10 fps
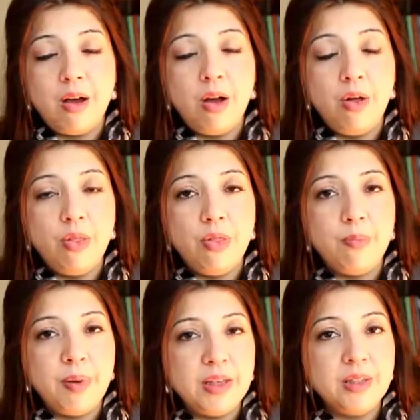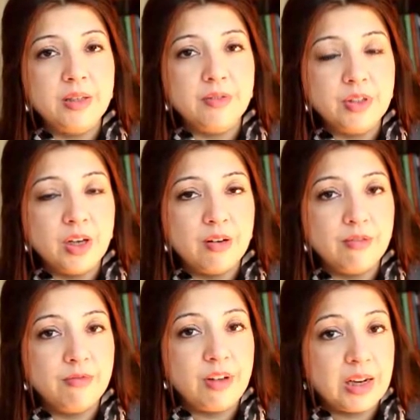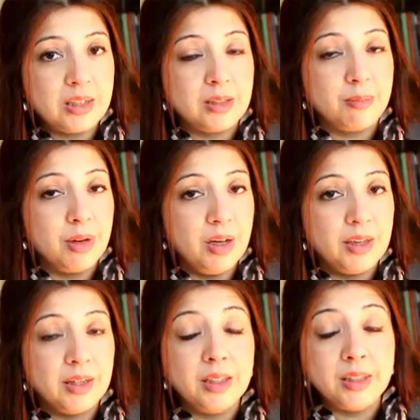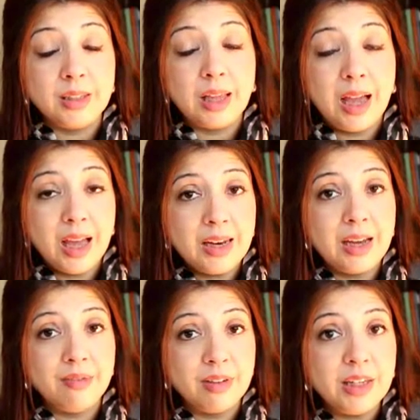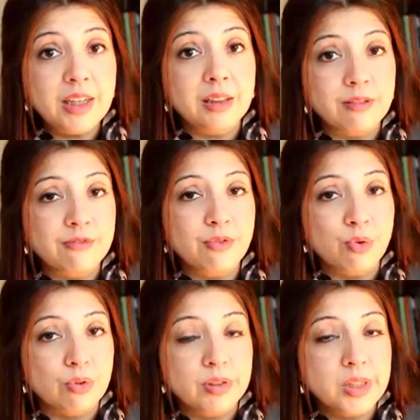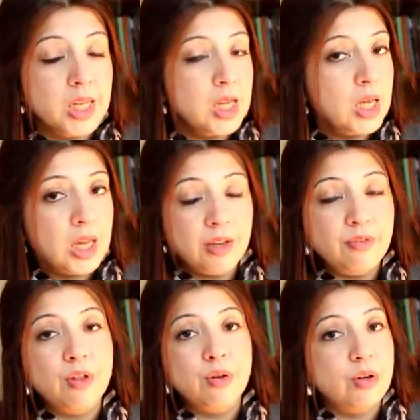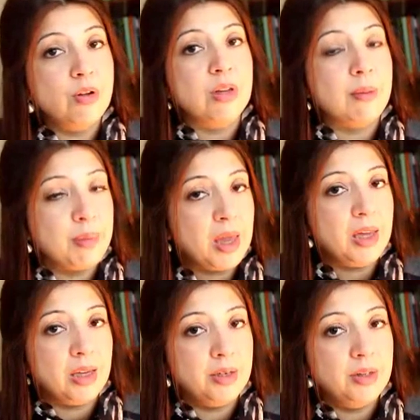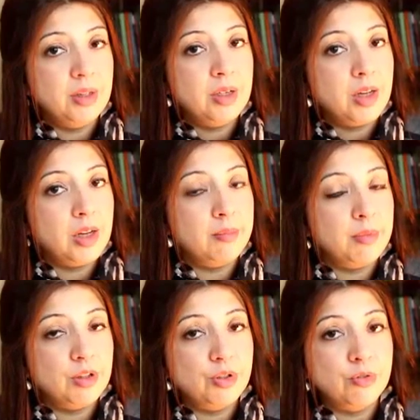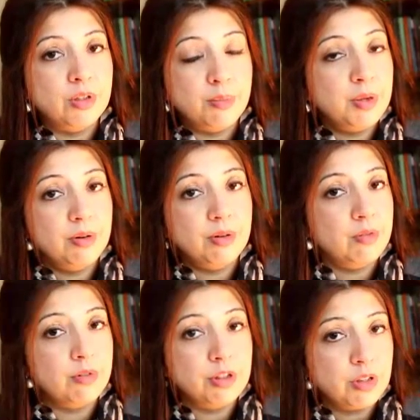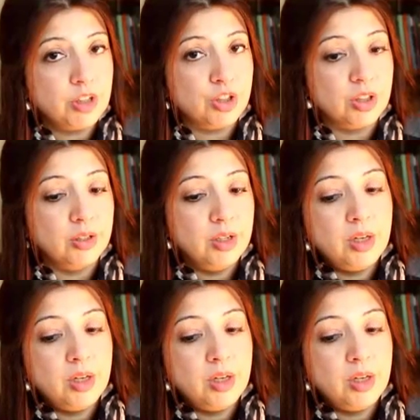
on the basis of certain factors applying can have legal force even though you don't get paid during the period of a restriction